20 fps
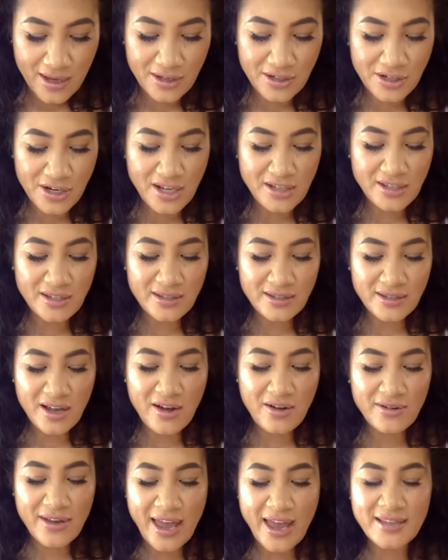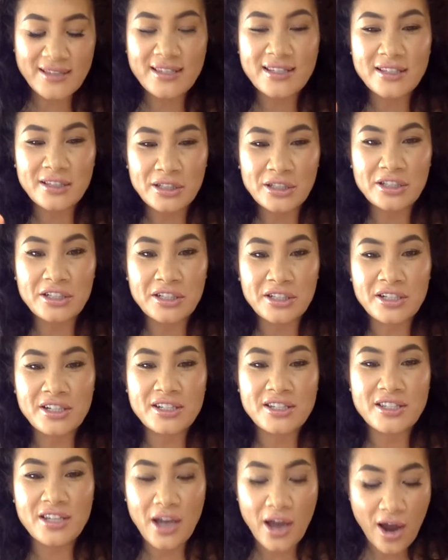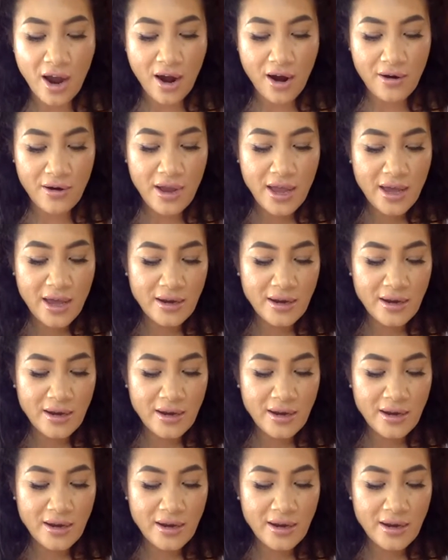just as long as it looked good to her.